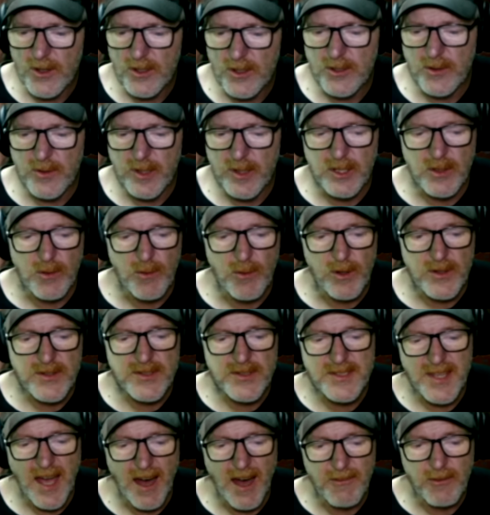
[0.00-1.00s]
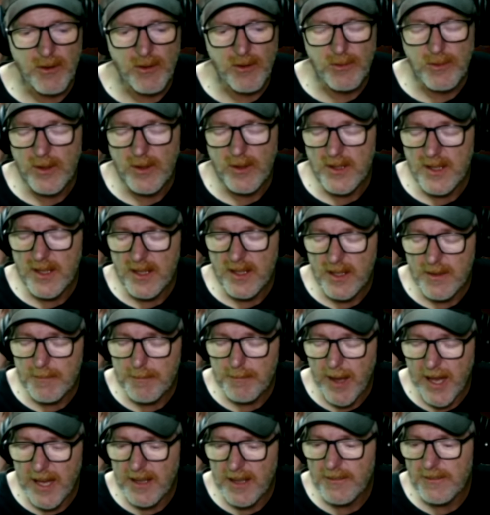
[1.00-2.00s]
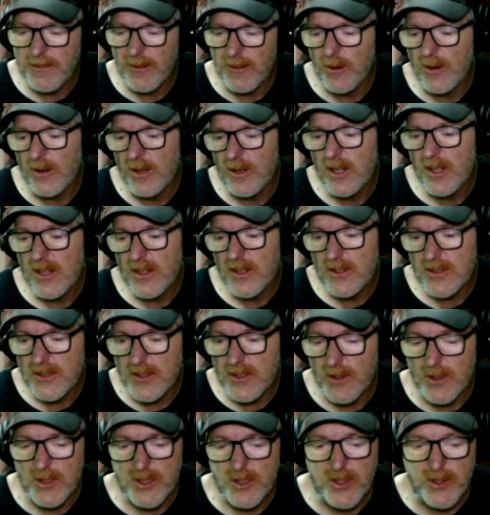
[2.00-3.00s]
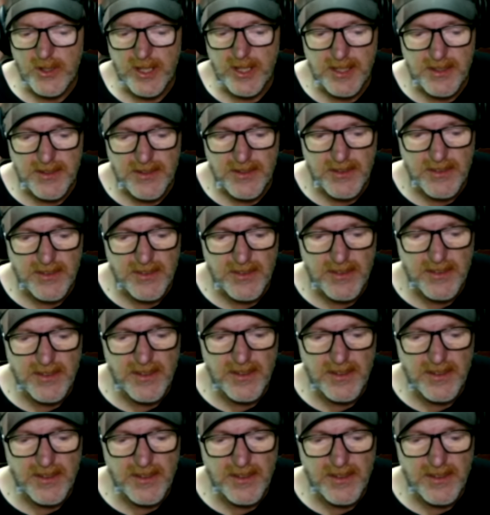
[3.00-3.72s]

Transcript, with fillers: her to endure several painful surgeries.